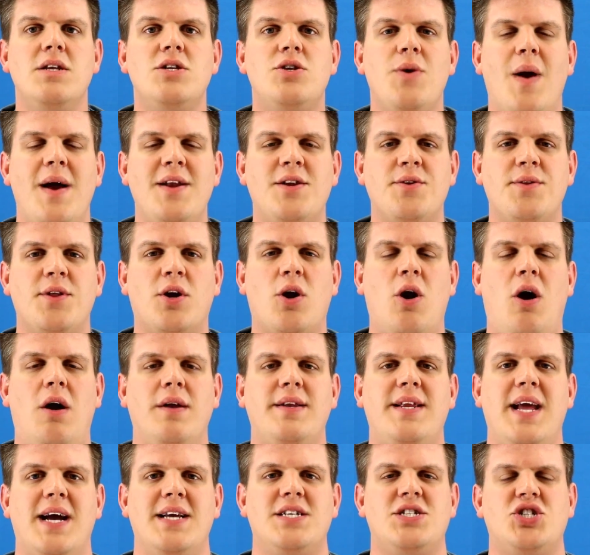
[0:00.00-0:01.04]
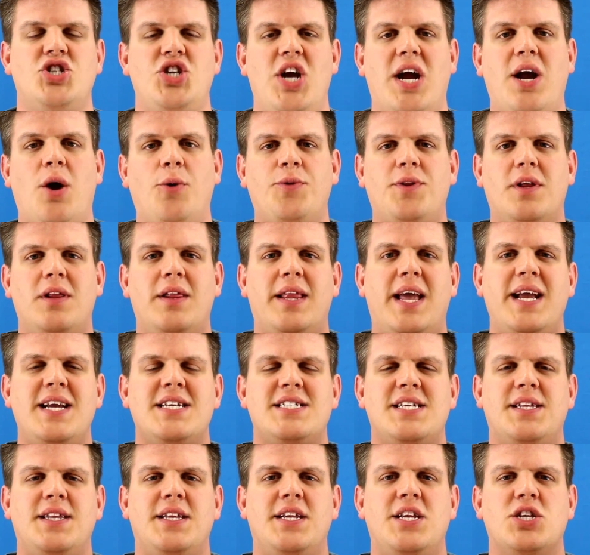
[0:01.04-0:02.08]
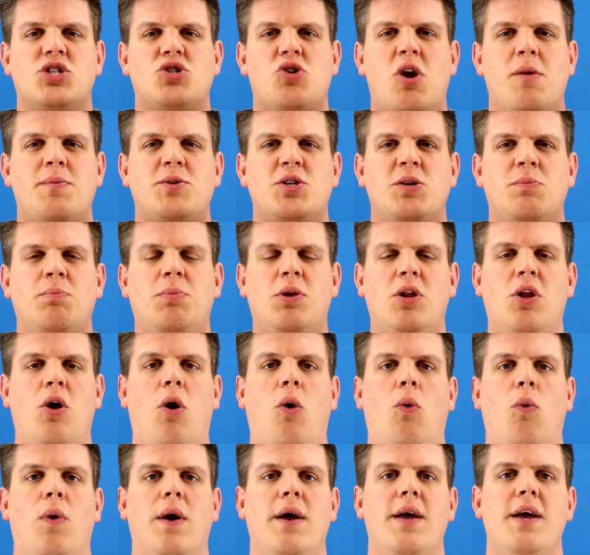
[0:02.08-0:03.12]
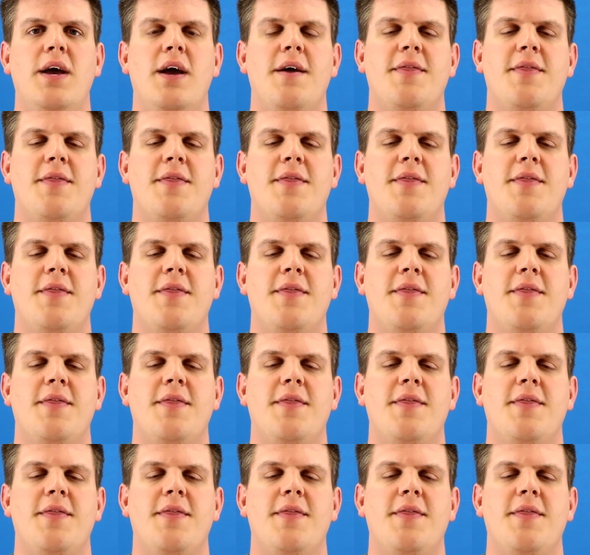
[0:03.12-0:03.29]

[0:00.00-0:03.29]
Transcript: To enter the contest, check out the links in the description below.